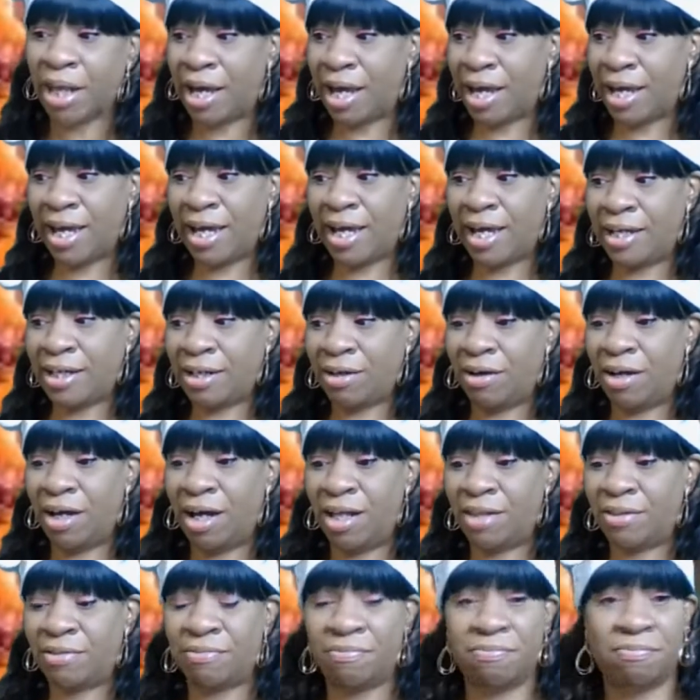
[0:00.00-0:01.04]
And
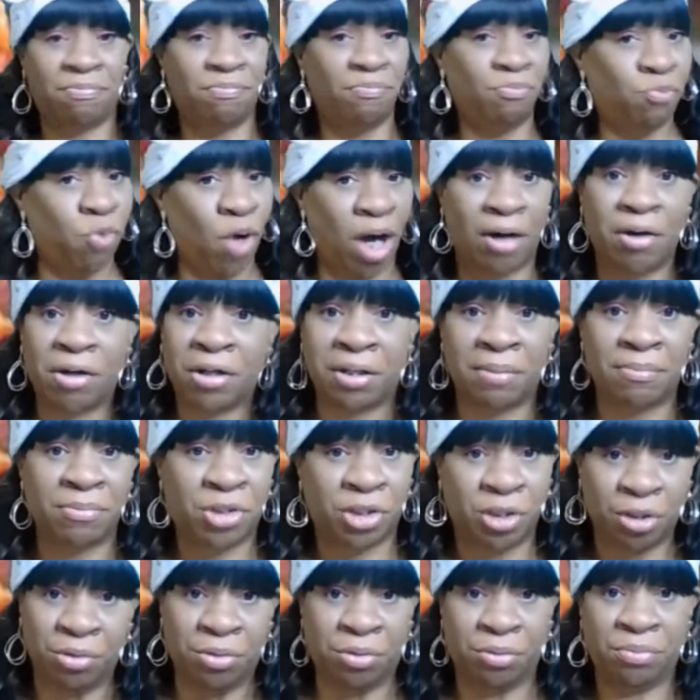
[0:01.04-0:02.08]
welcome
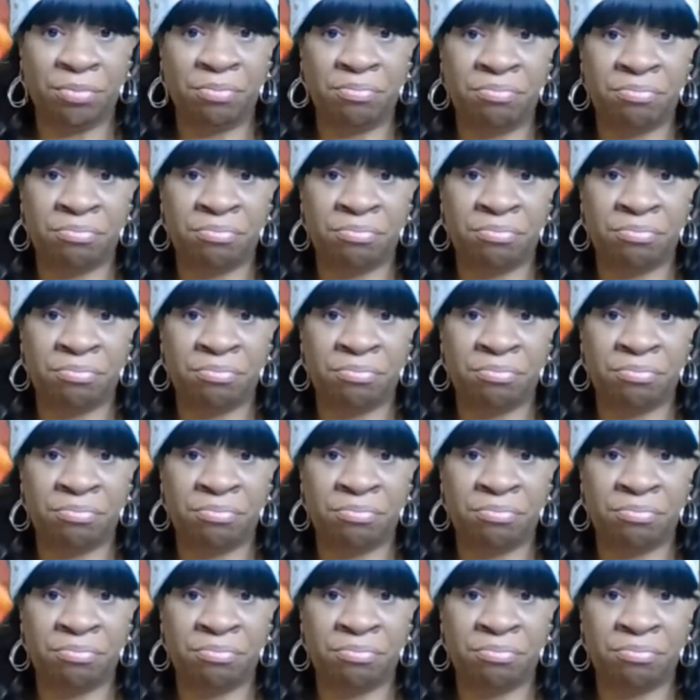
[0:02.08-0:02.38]
to